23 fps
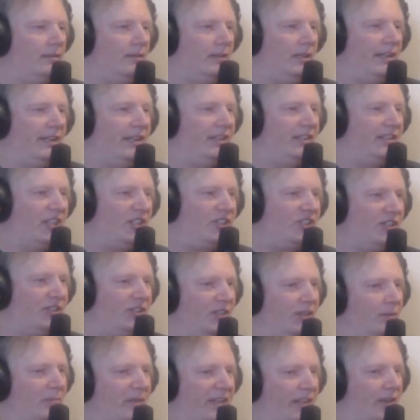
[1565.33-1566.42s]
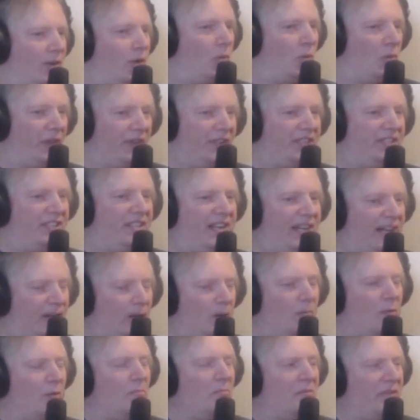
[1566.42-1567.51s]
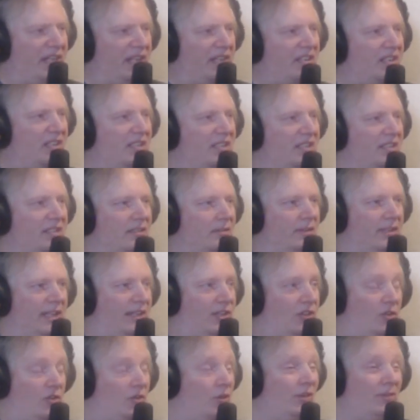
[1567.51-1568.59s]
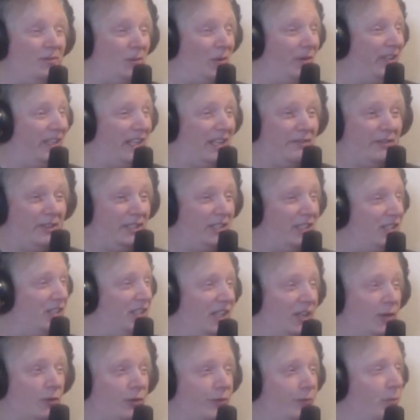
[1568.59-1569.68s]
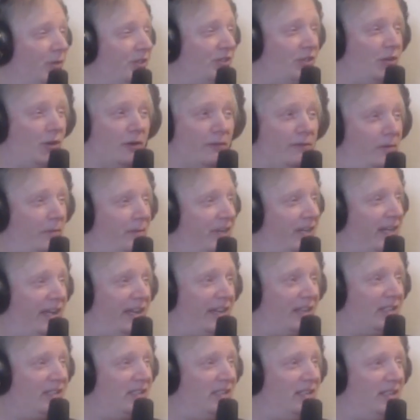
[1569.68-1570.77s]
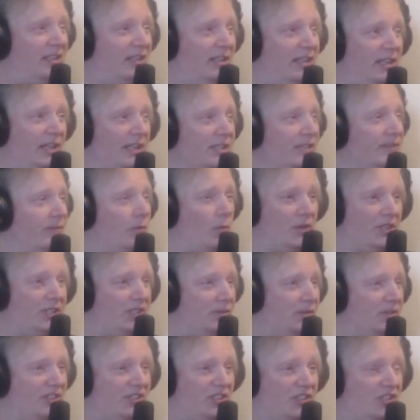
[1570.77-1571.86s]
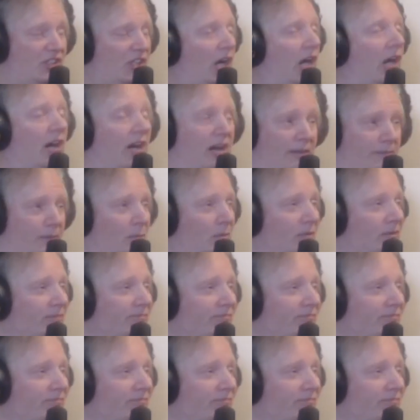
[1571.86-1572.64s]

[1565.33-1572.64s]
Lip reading: In addition to being a really terrible mix that you couldn't really even distinguish one song from the next, his voice was just awful.